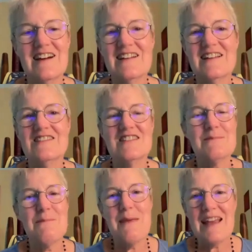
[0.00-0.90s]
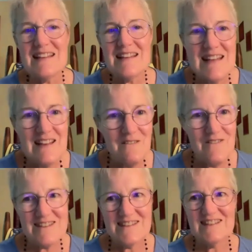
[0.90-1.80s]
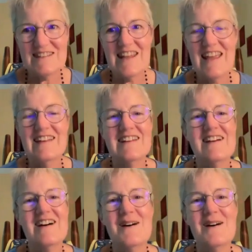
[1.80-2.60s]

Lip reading: just magnificent. And,